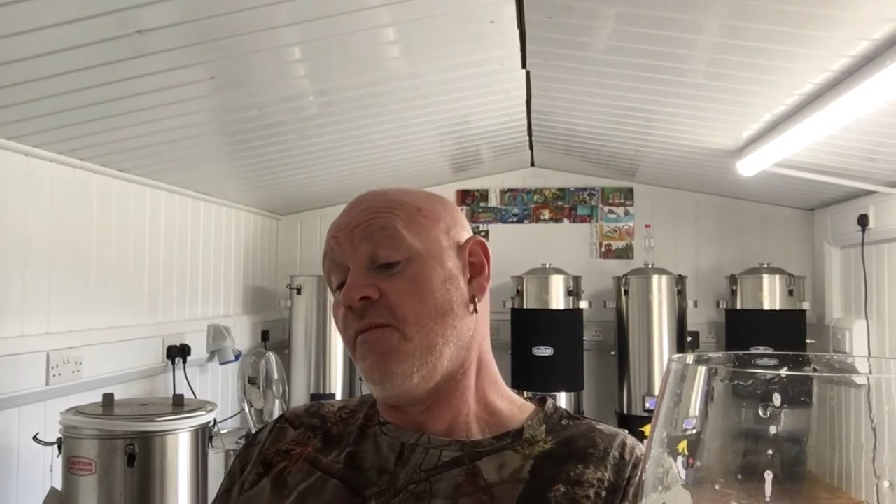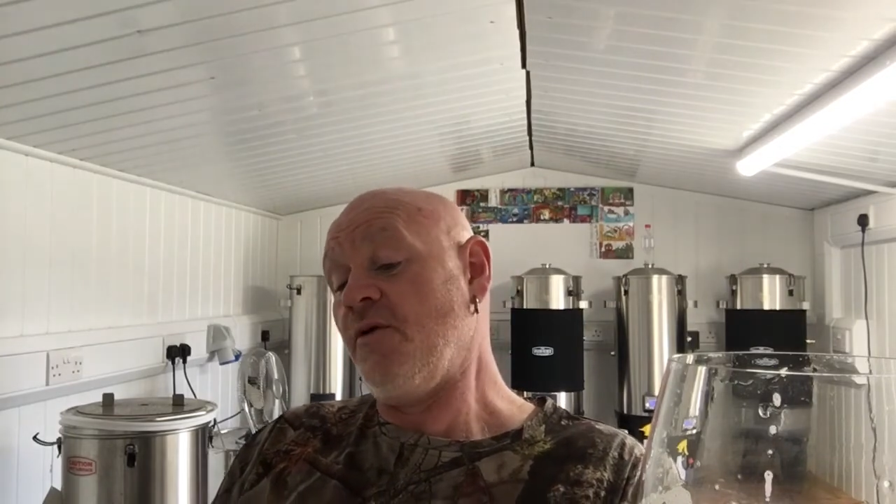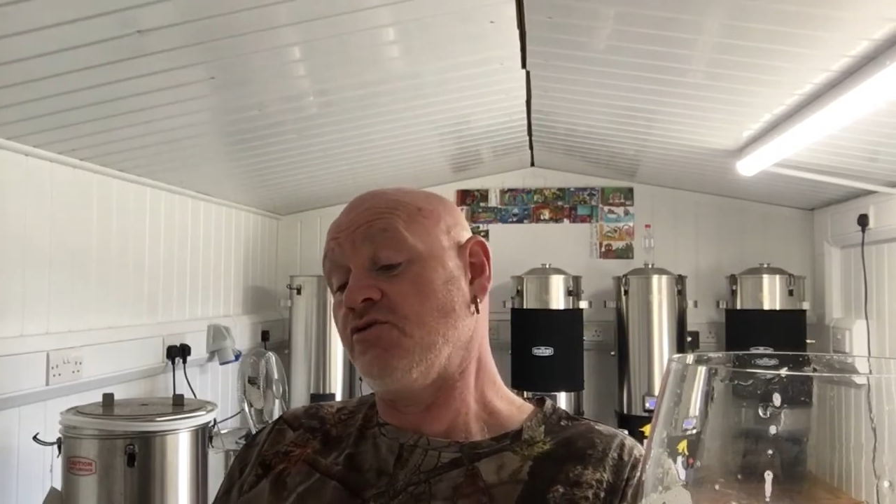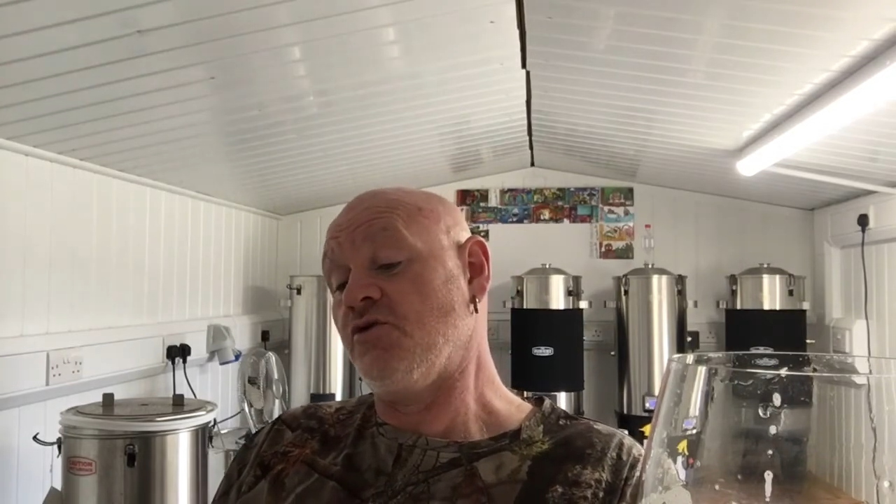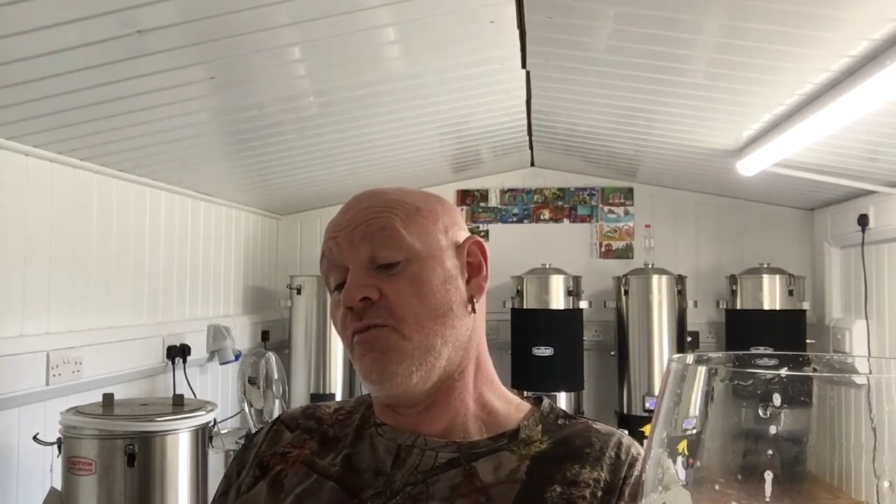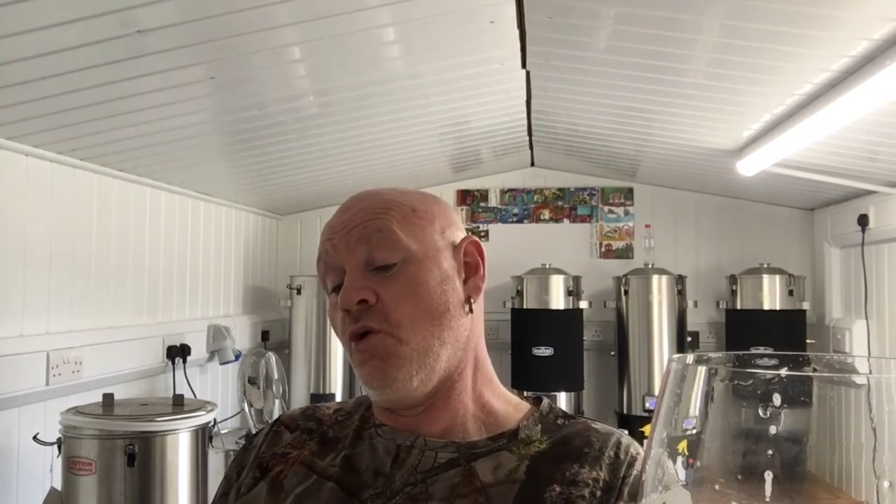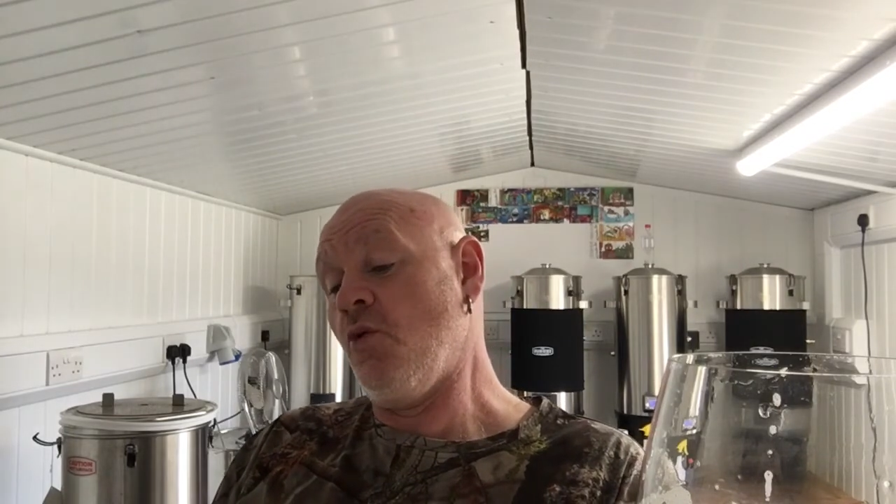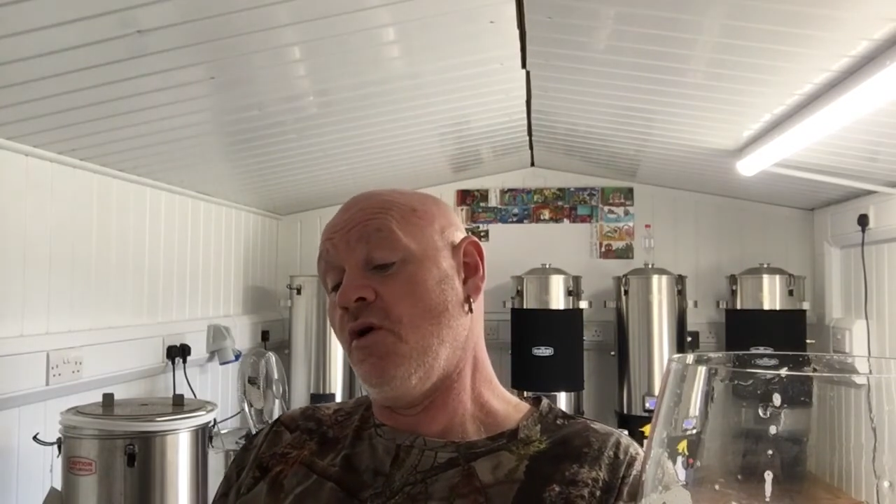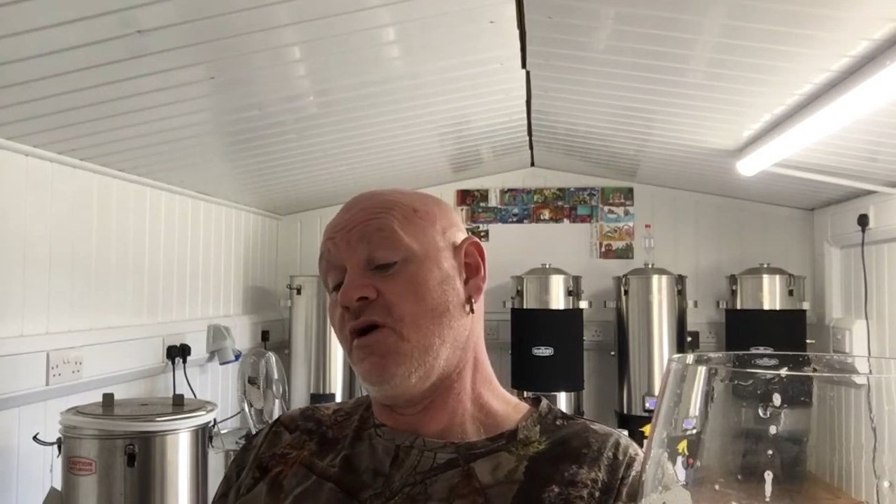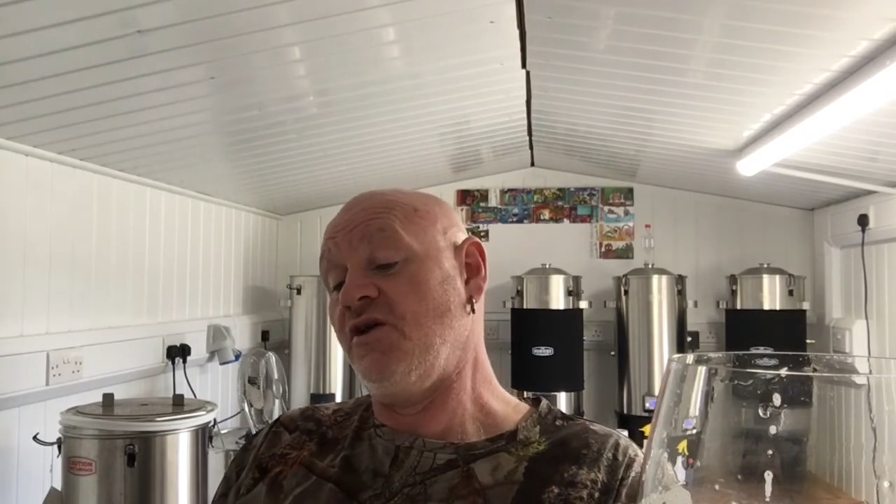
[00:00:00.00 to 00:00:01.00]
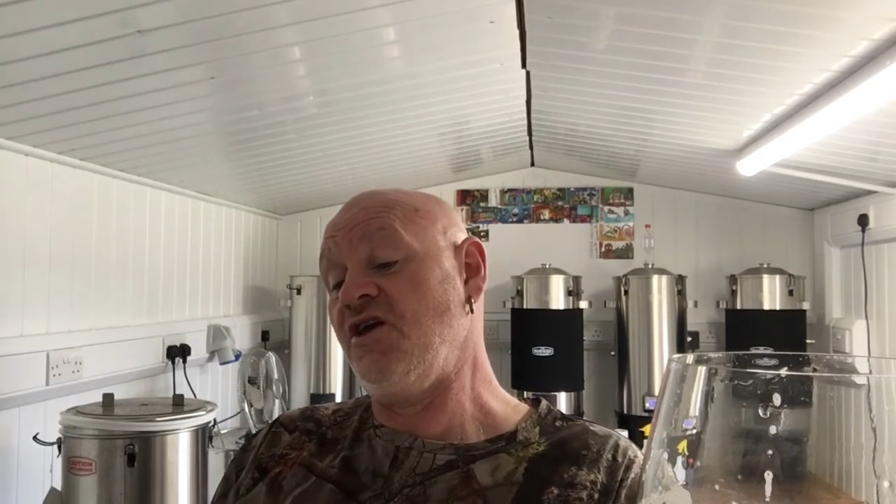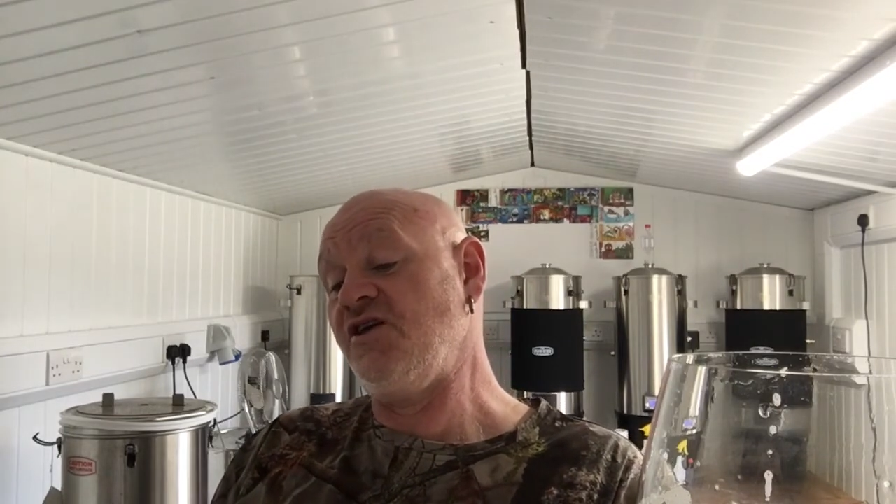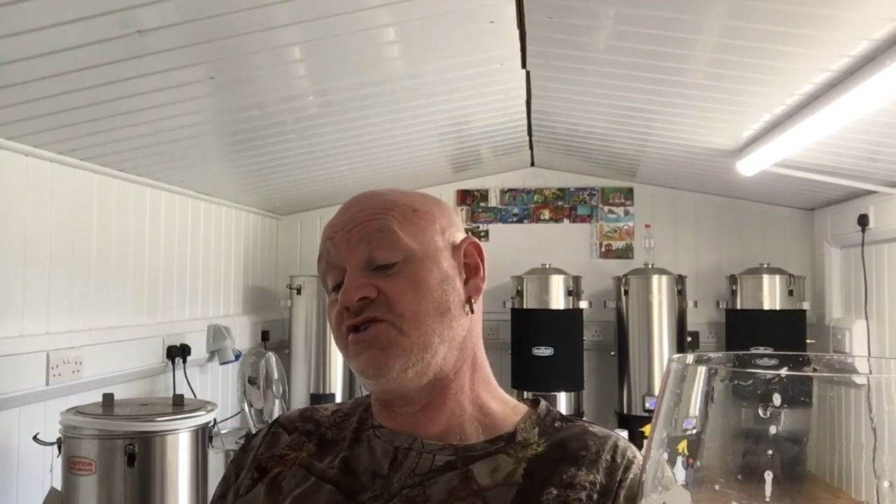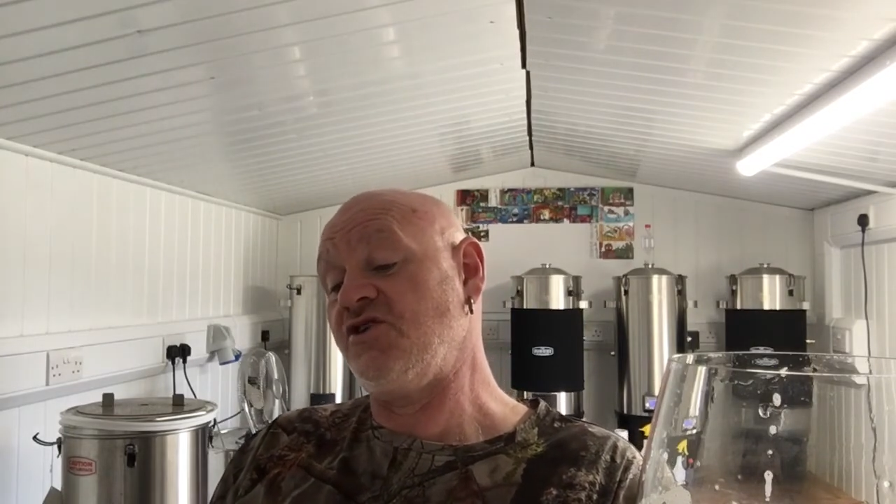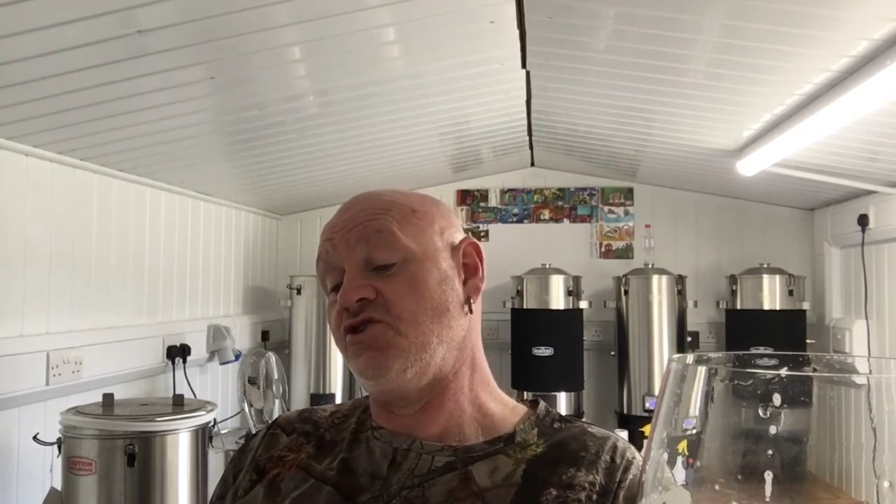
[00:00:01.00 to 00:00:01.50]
Pilsner malt, and yeast